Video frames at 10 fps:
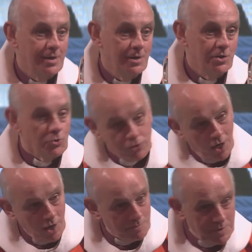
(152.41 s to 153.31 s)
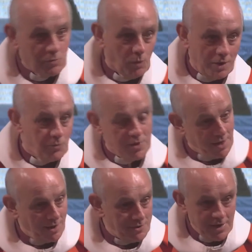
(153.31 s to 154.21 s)
You can't be one
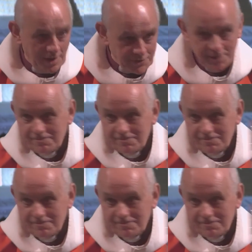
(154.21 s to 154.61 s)
without the other.